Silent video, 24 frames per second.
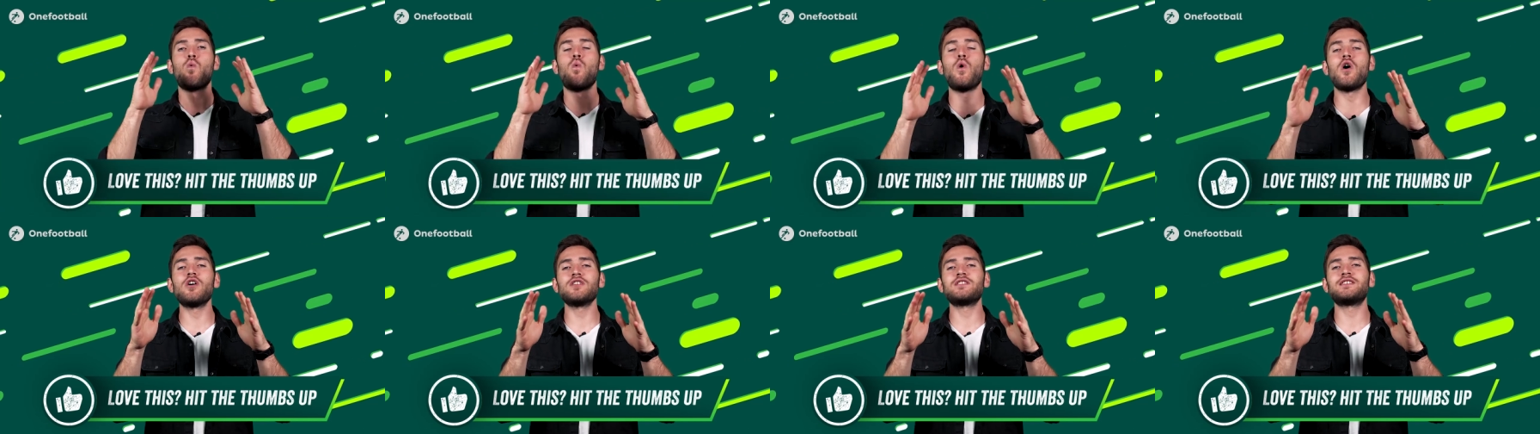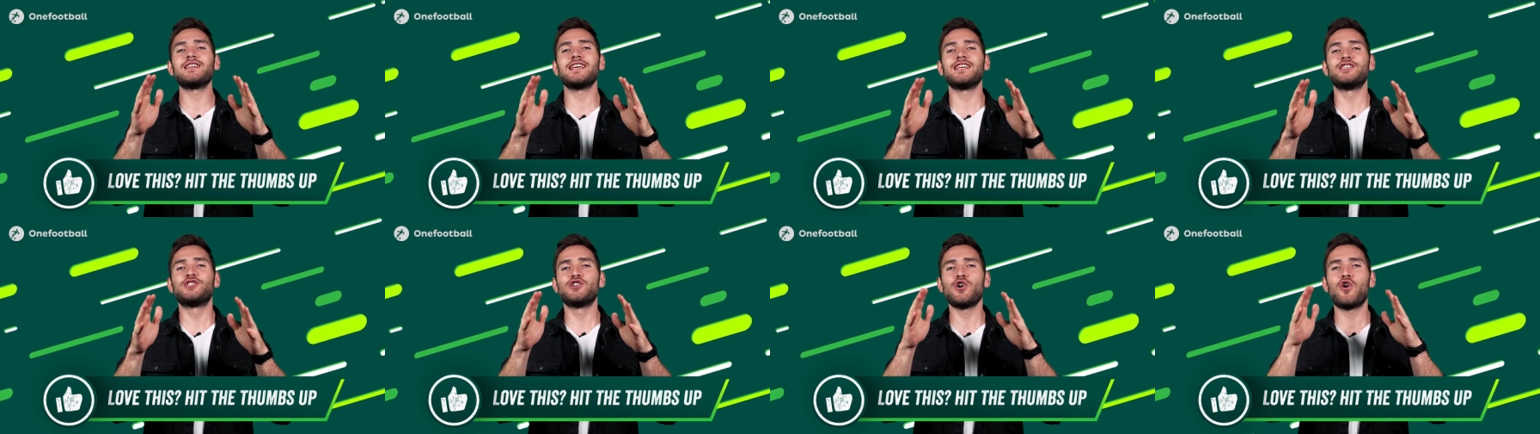what
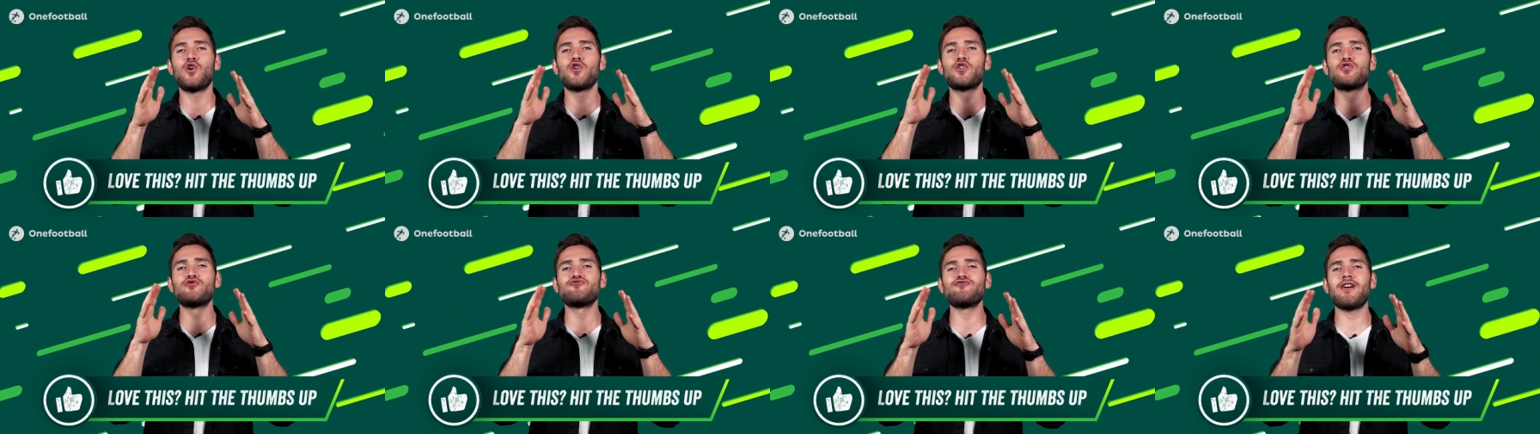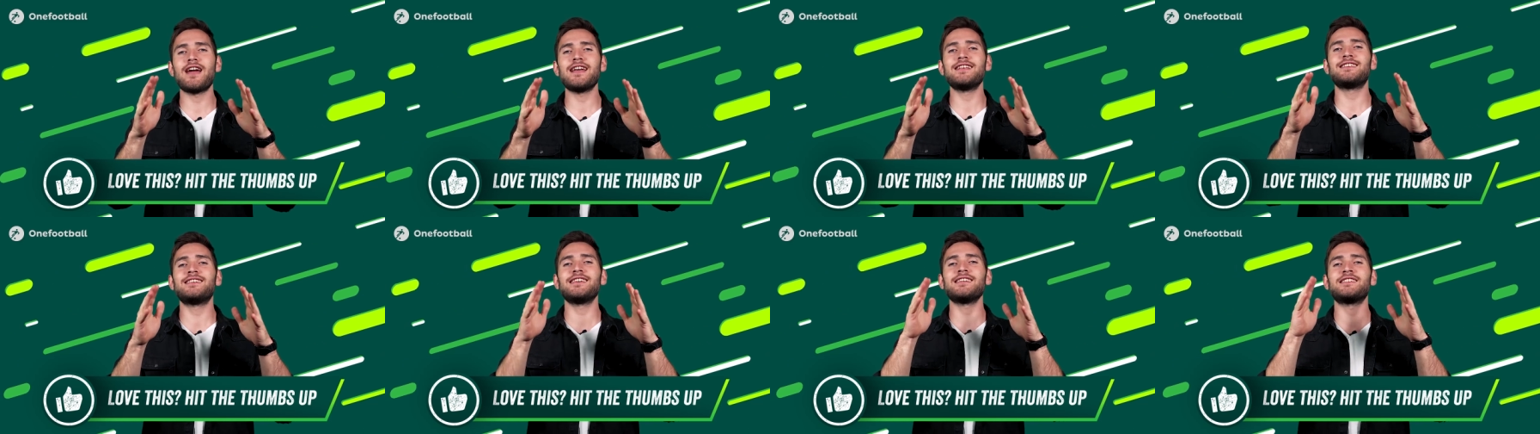is your
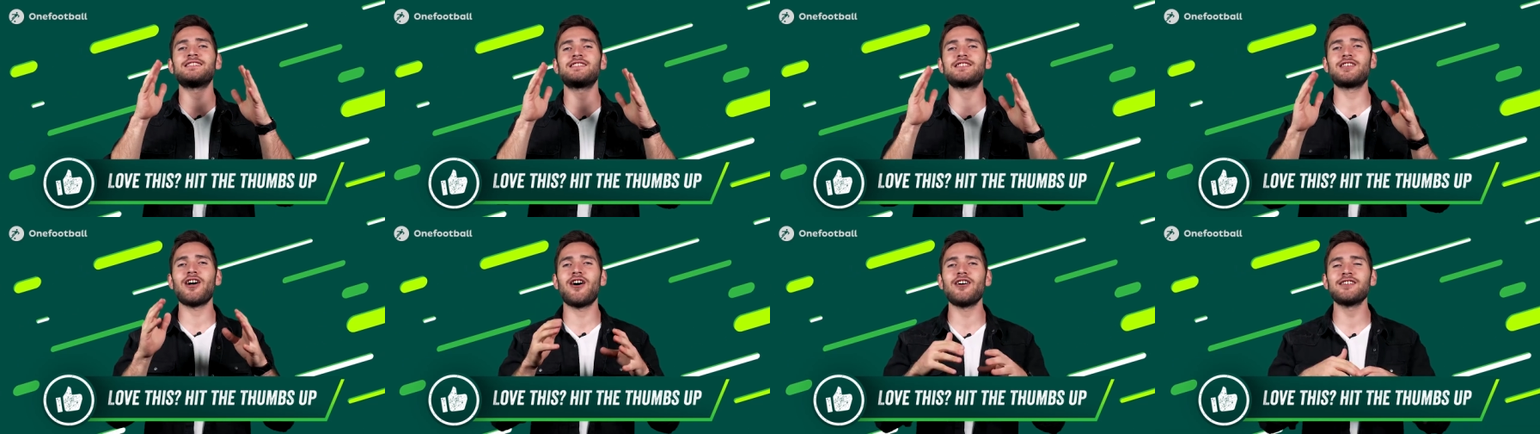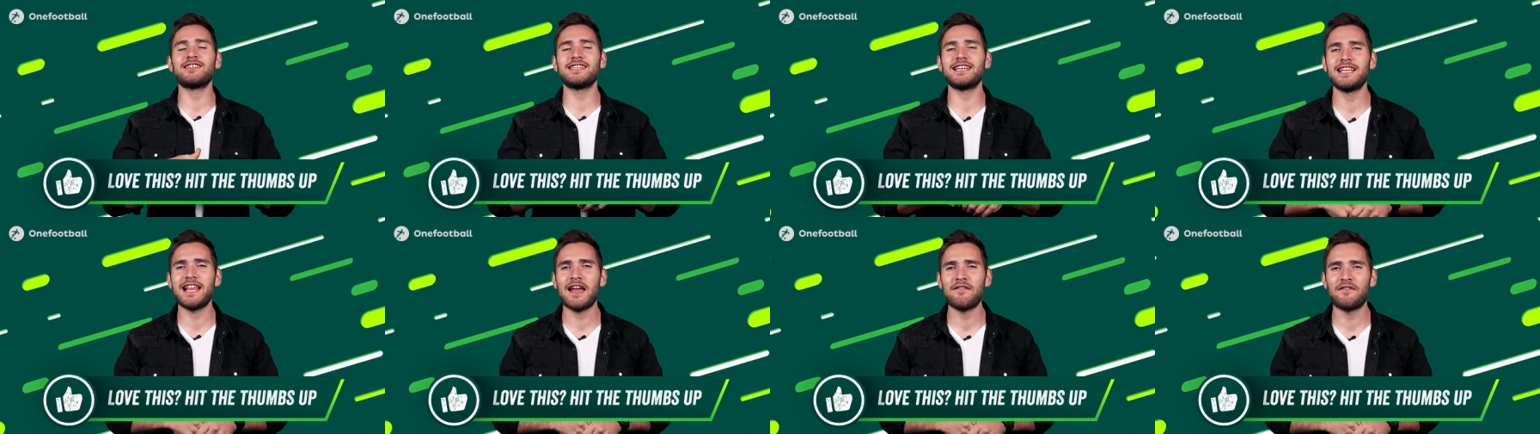greatest
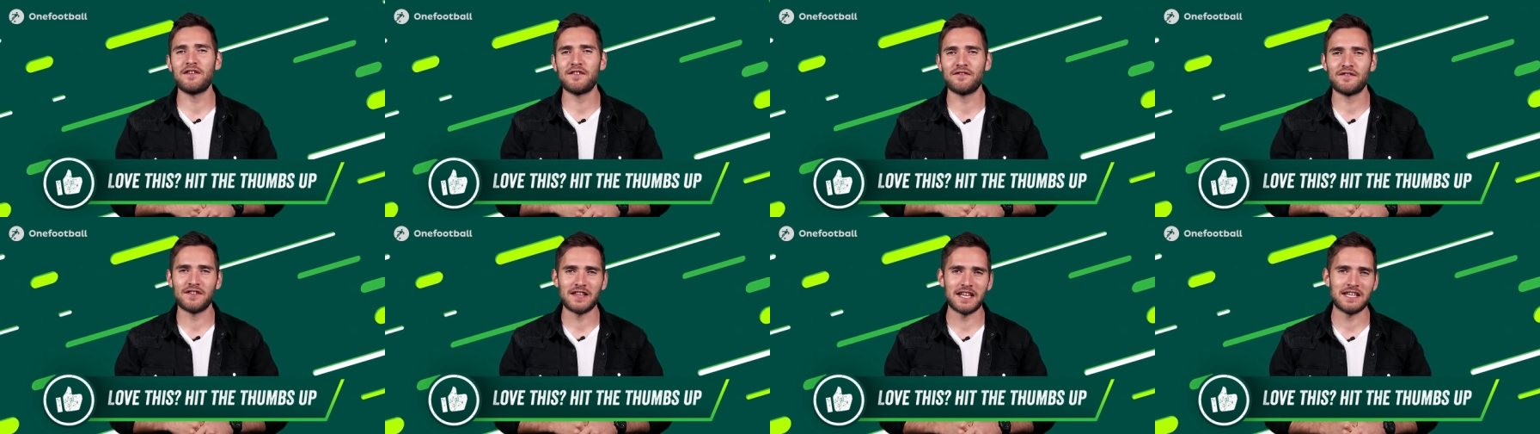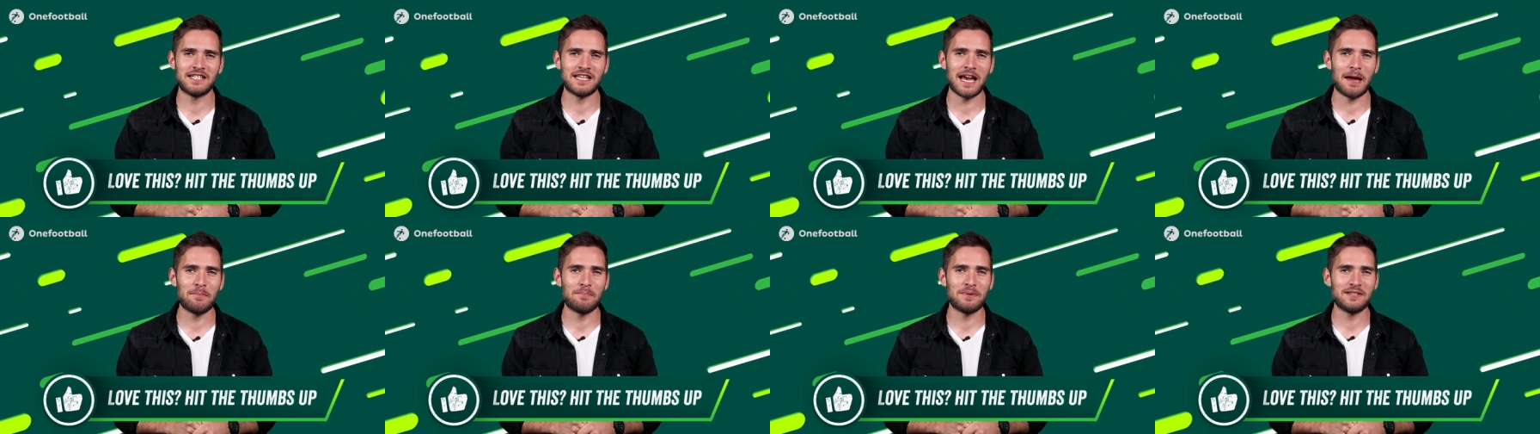starting 11 for the
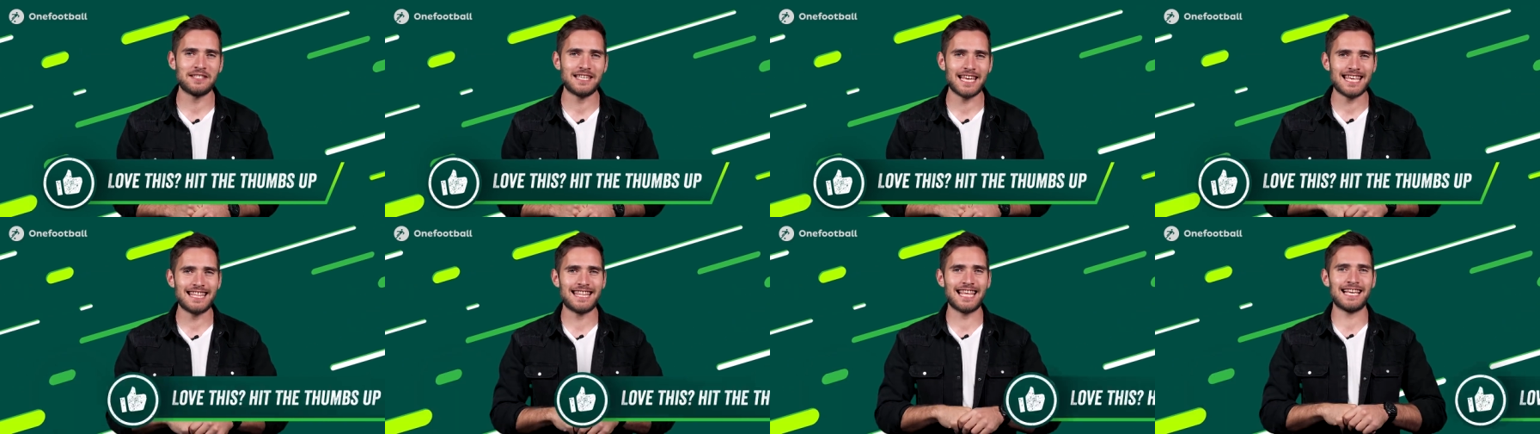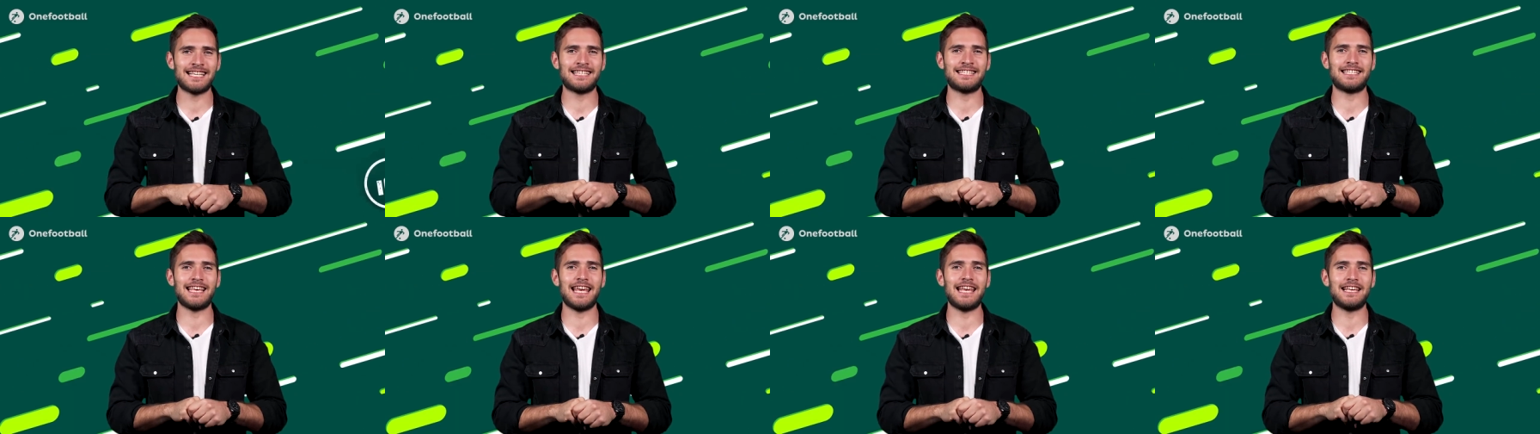Champions League
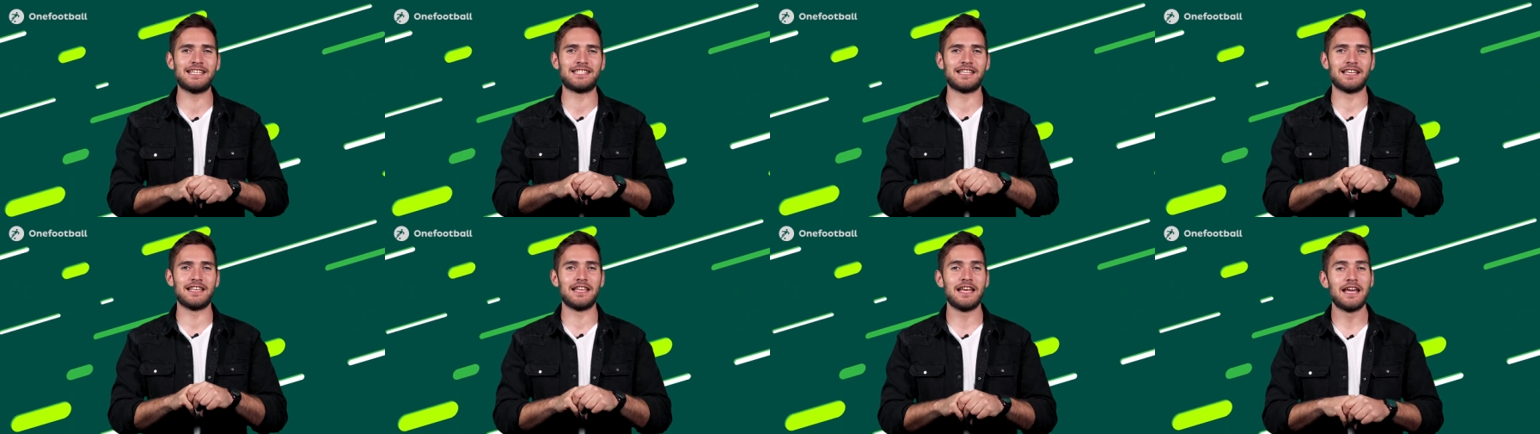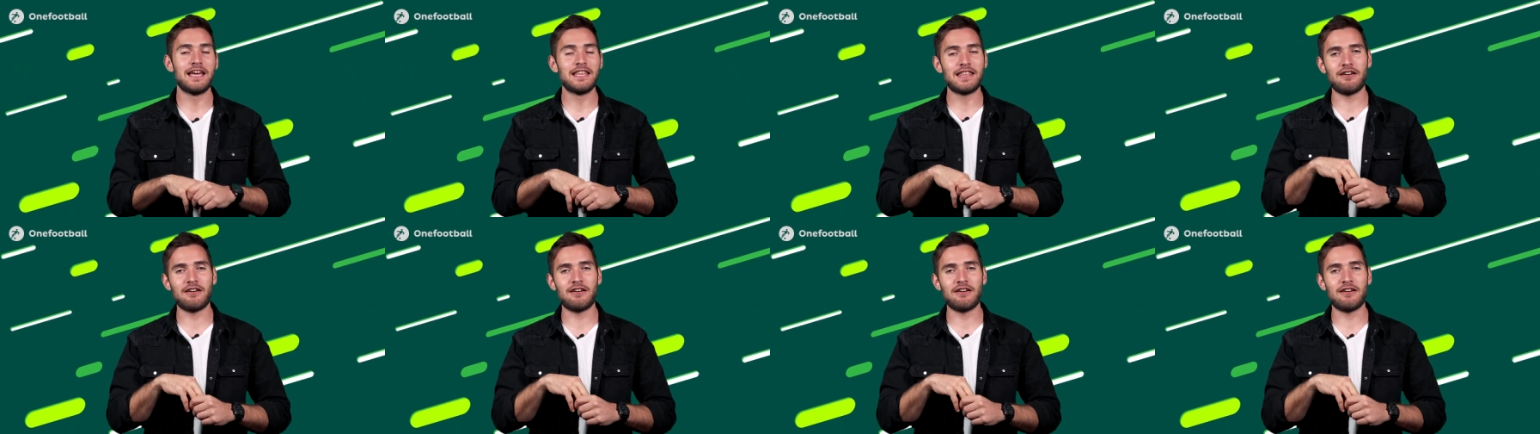this season?